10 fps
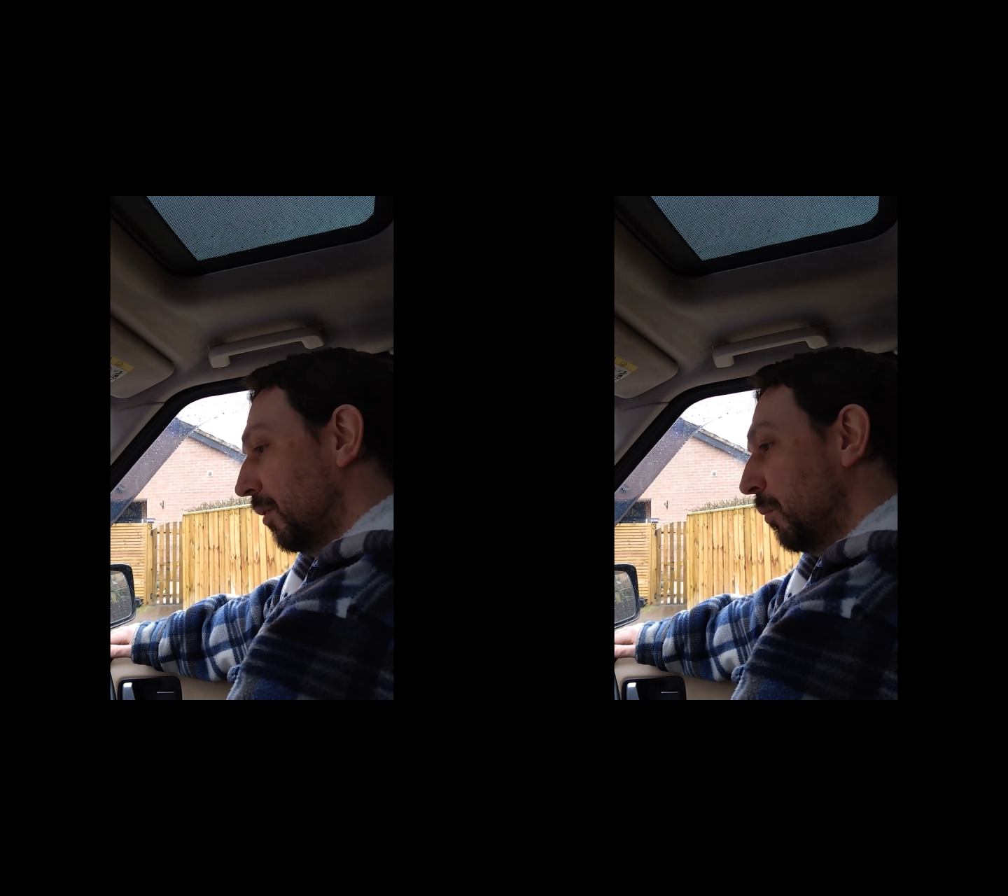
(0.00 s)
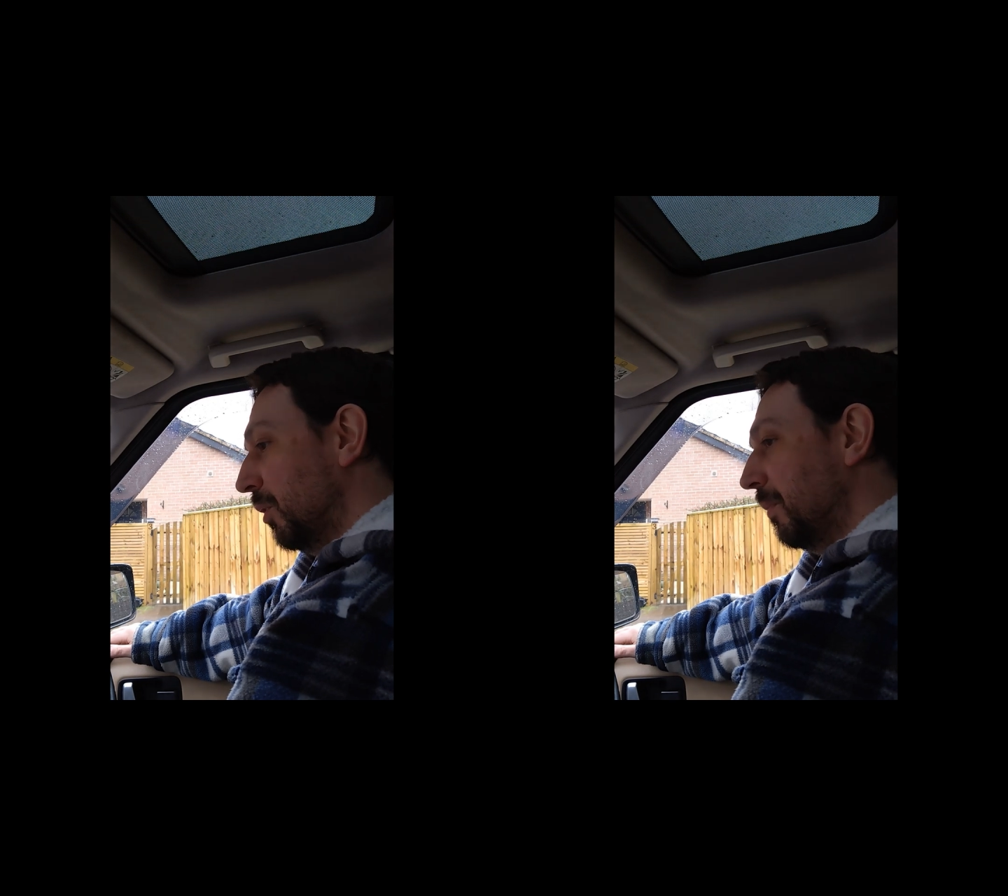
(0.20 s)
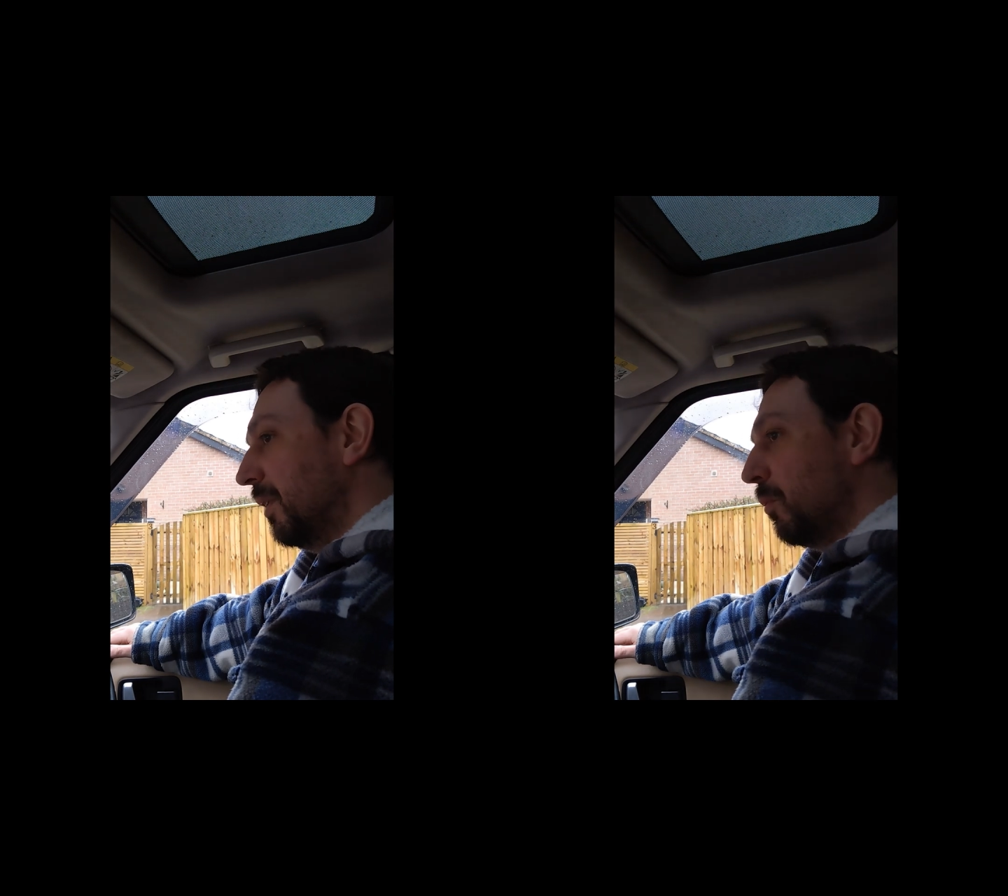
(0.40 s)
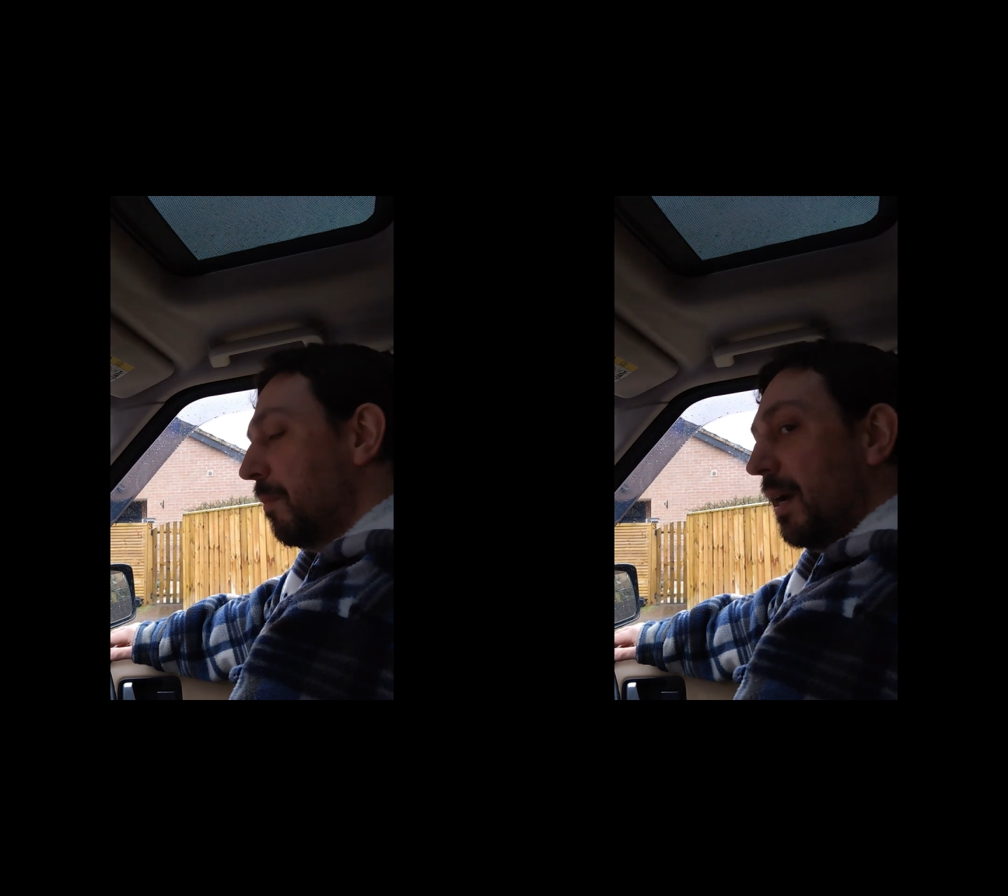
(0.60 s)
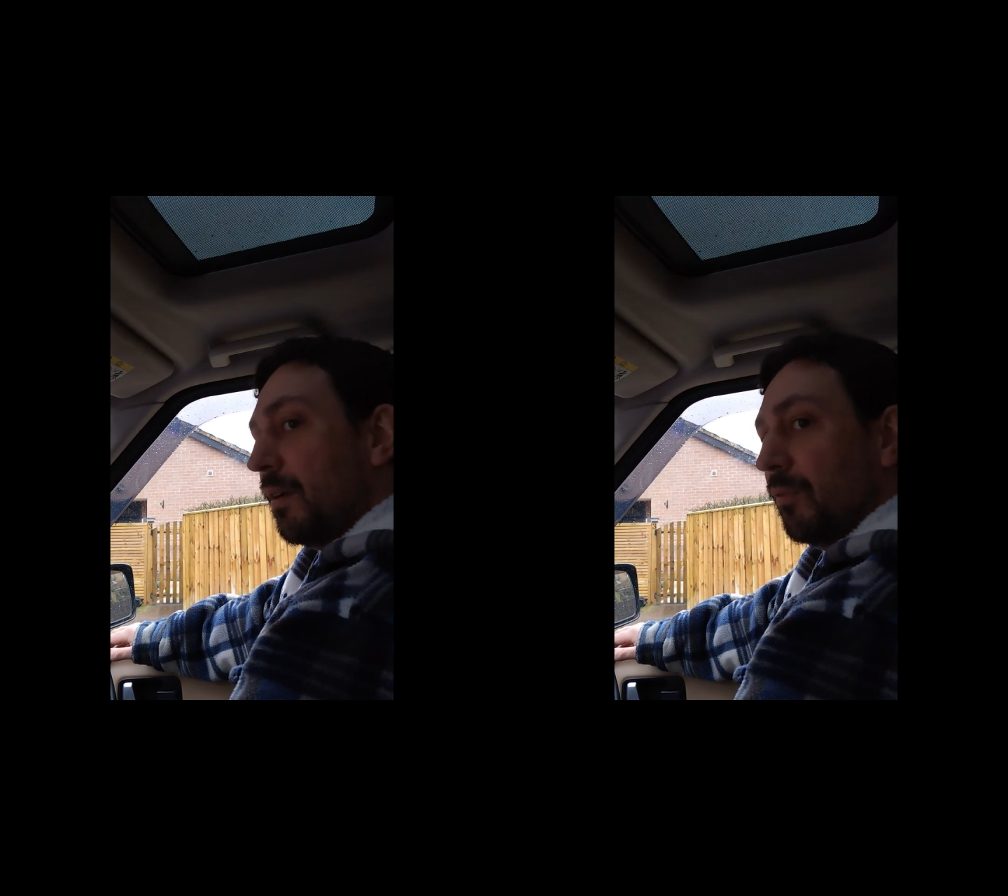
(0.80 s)
system, which means
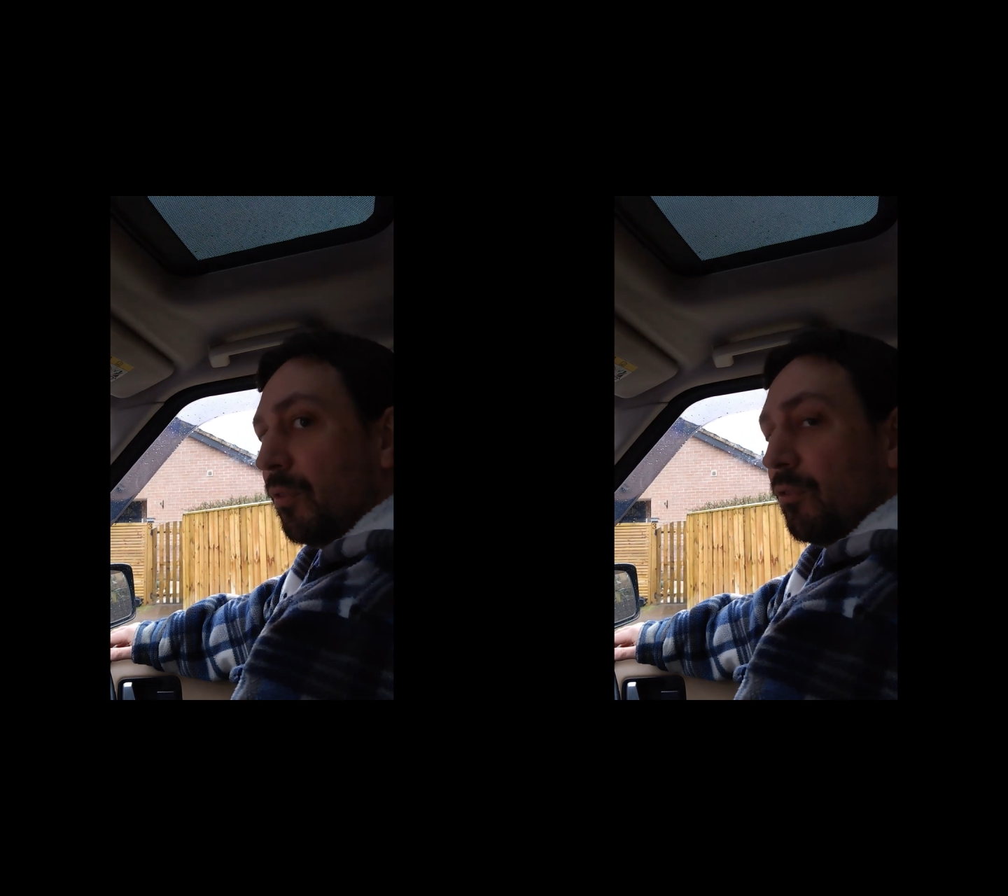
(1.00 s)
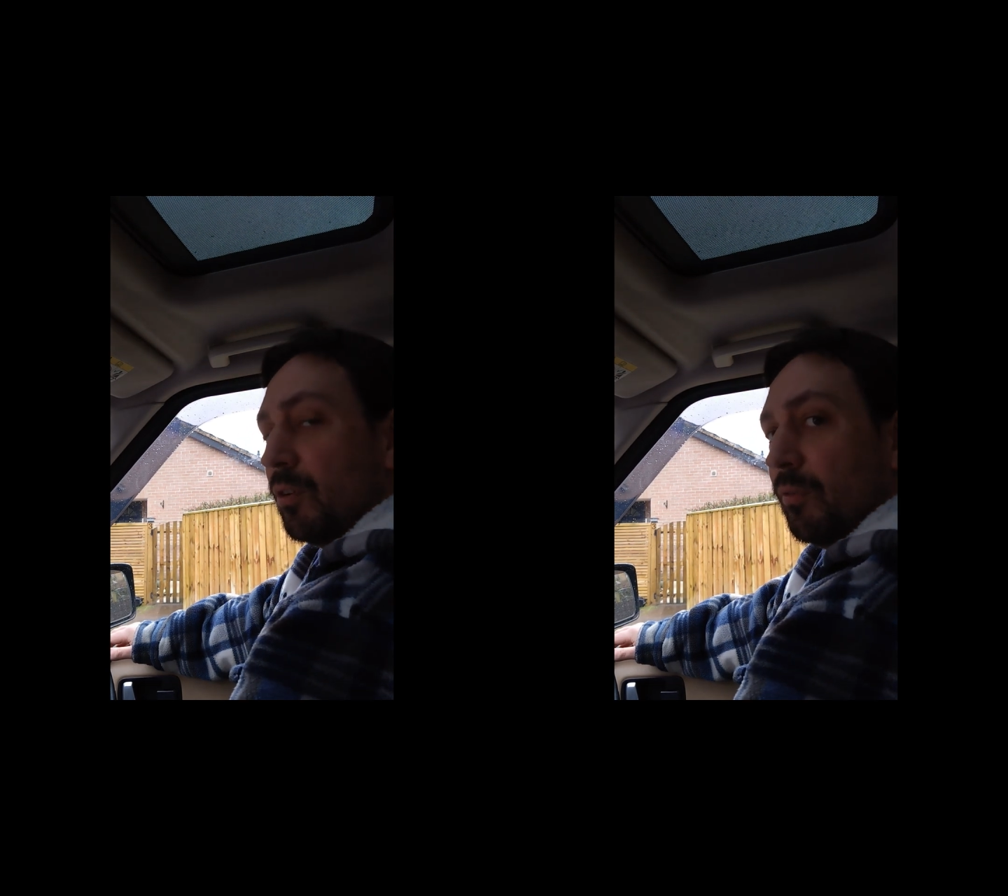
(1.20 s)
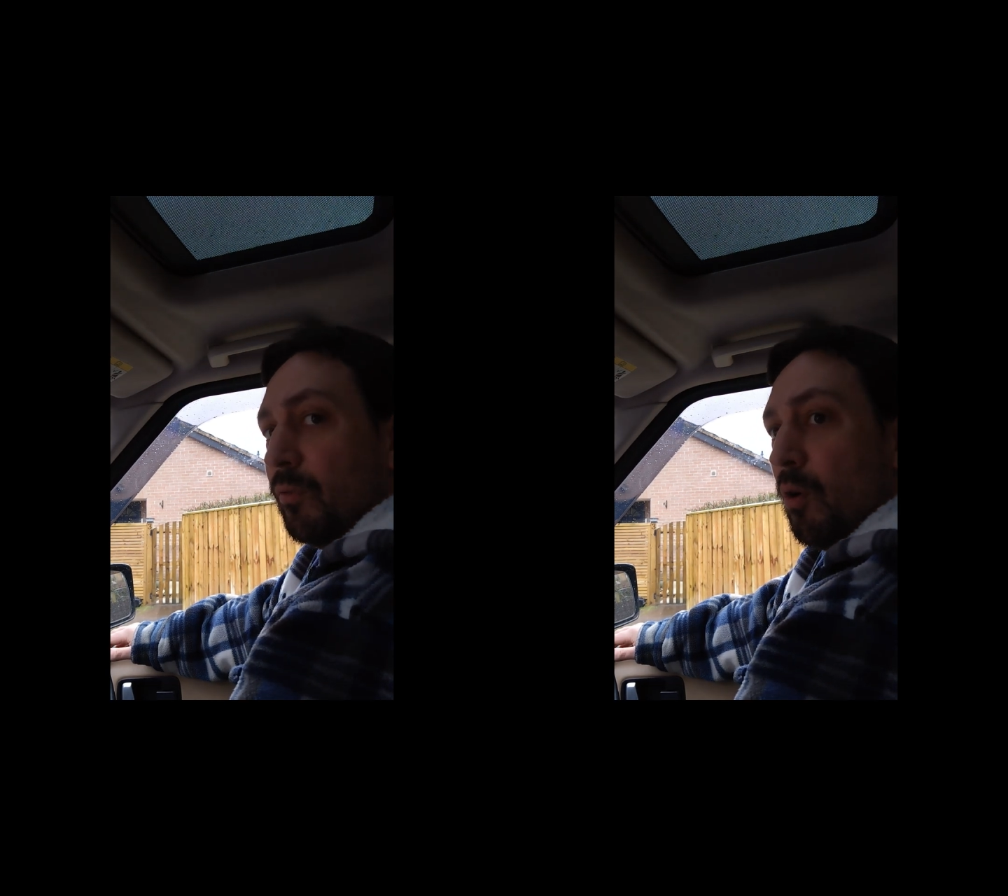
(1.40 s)
we're paying for 3 or